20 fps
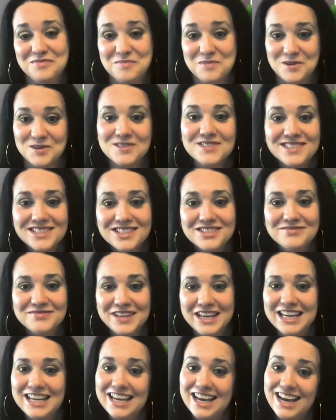the person
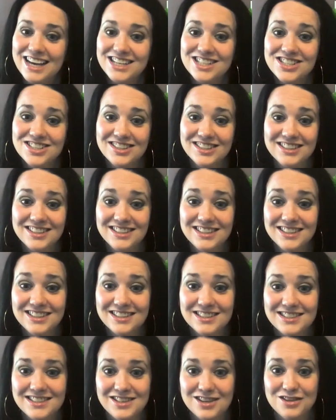may actually
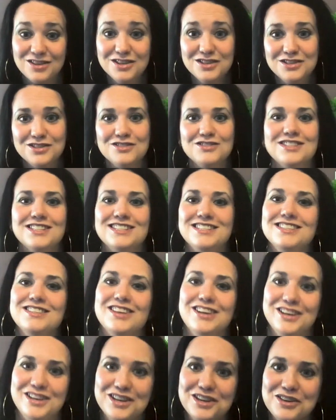start to
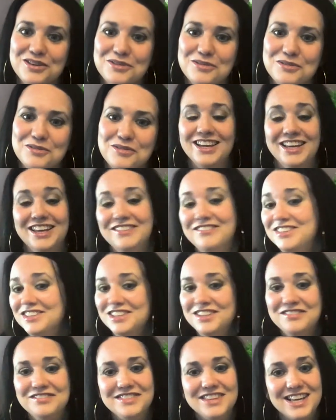dislike you,
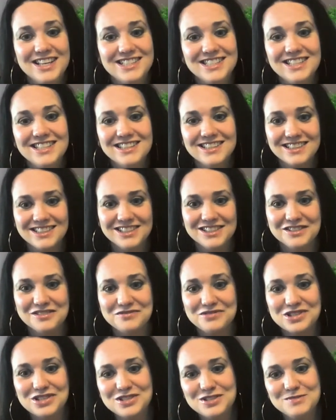even if they didn't in the
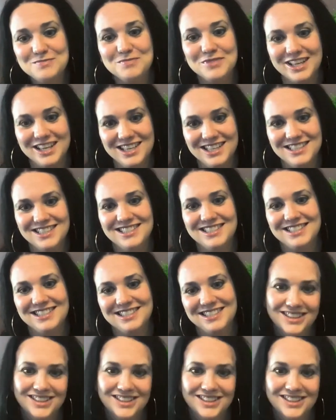first place.